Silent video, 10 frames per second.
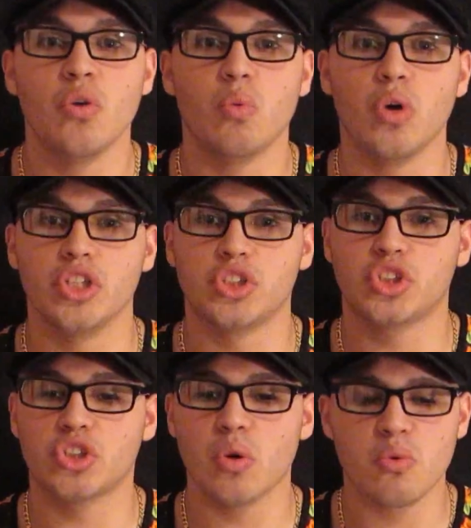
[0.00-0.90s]
was
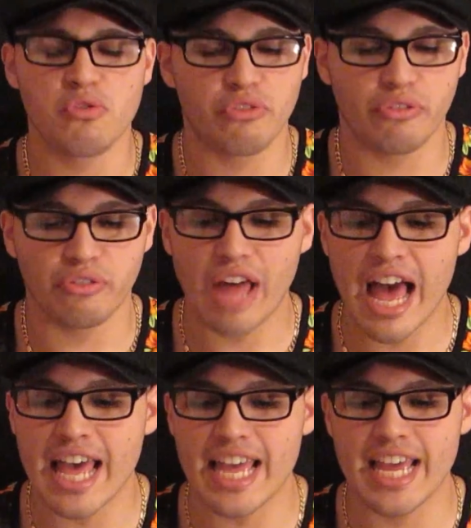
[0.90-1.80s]
so
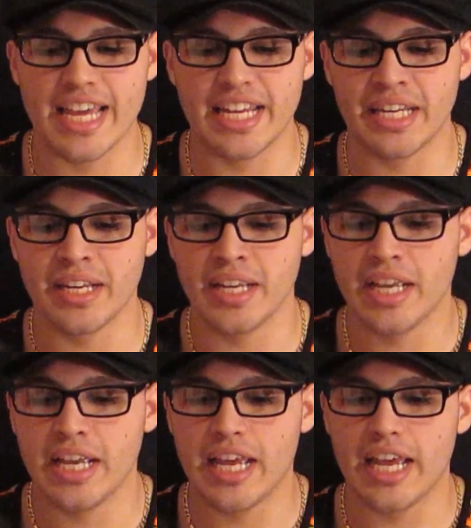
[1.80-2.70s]
flat and
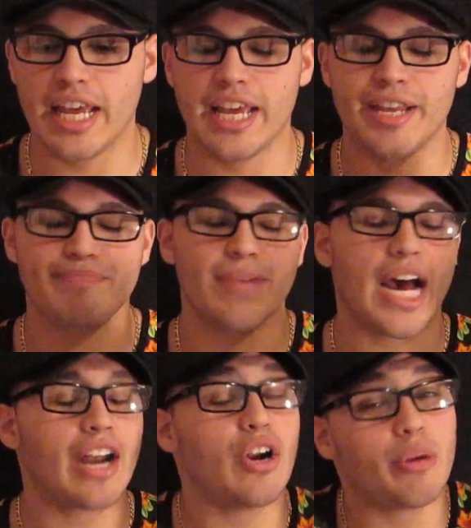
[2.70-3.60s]
I
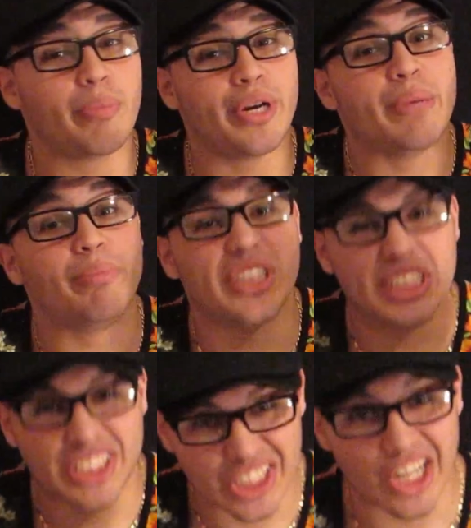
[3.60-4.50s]
don't know how to put it, but
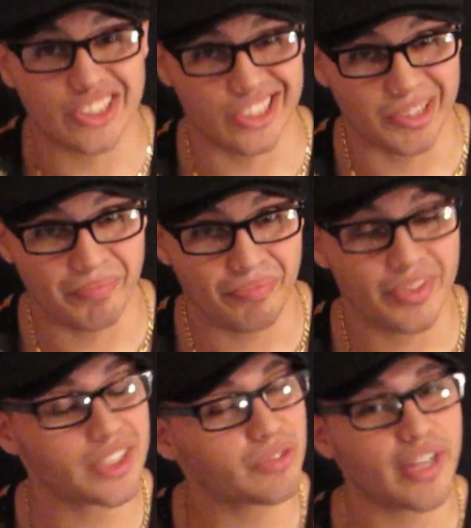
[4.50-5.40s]
disgusting.
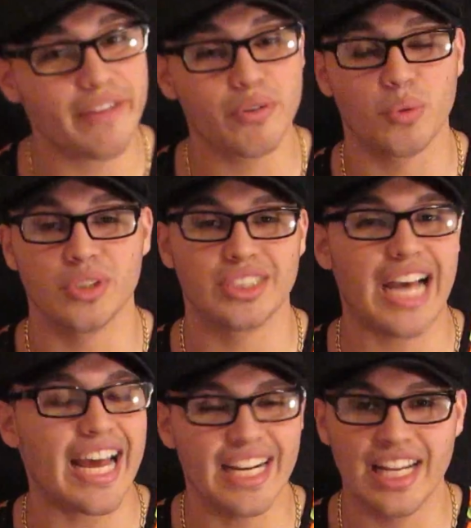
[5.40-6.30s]
This flavor was,
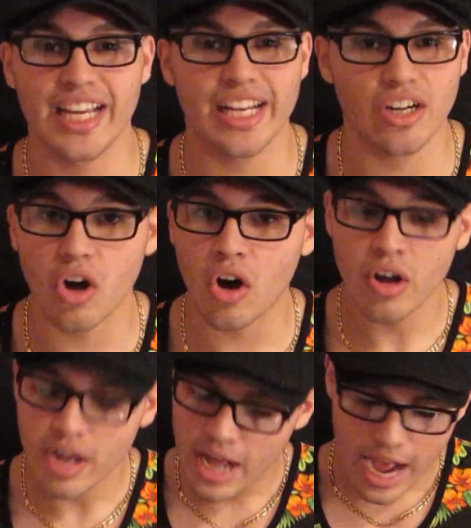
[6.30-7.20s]
I didn't like it at
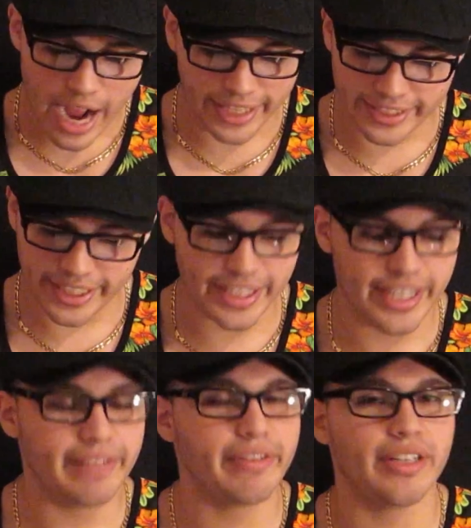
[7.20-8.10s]
all. I
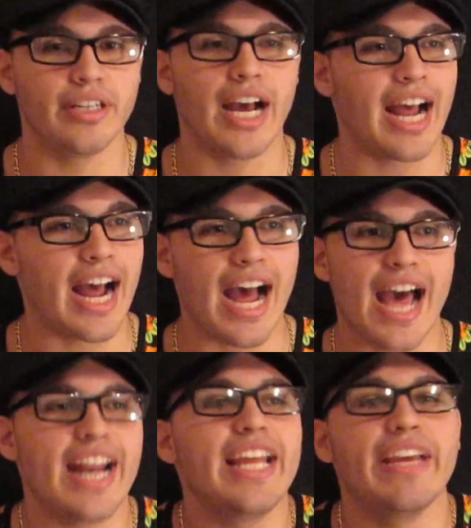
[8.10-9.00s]

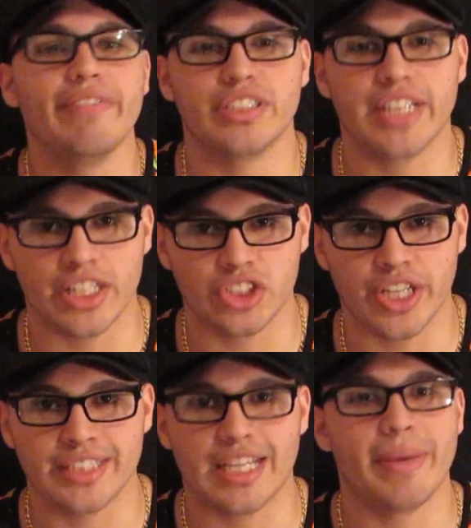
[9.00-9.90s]
didn't give it a second
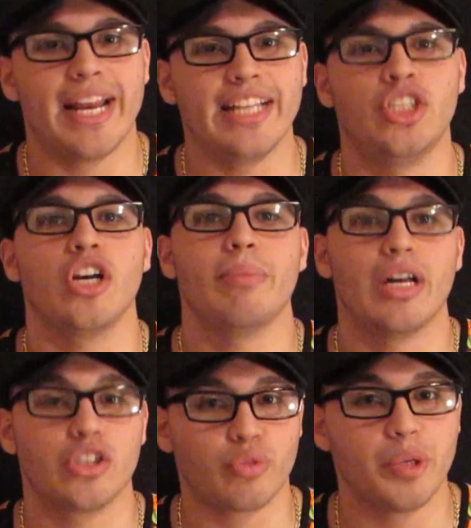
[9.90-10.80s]
chance. I mean, I took
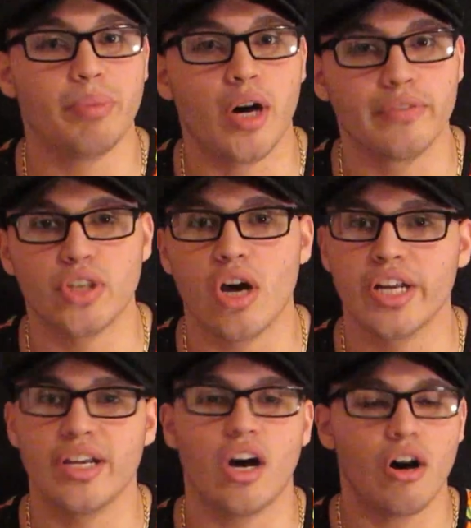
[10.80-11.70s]
about 3 puffs
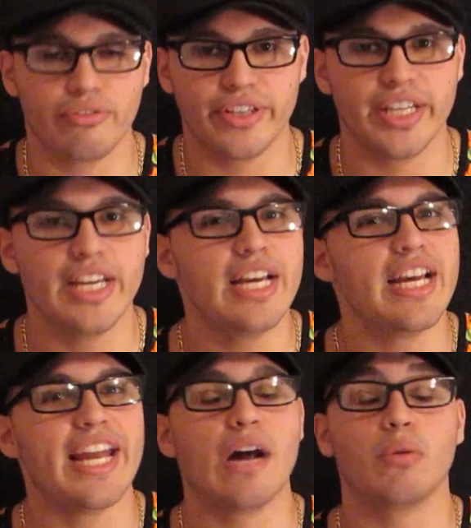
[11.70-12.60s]
off it,
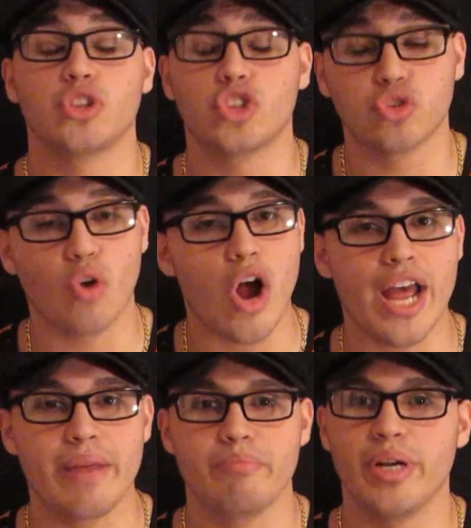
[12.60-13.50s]
and I was
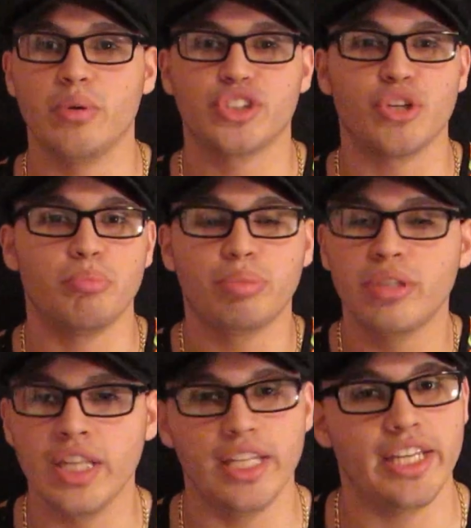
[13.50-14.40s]
trying, but it was
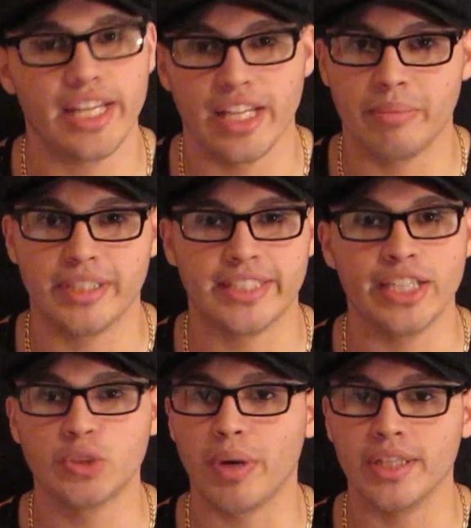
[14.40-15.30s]
completely killing my
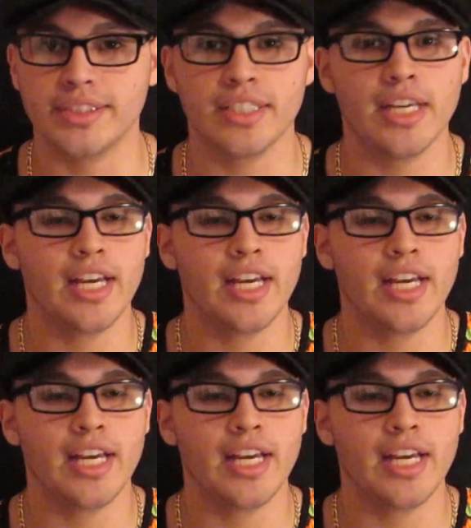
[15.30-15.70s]
taste buds,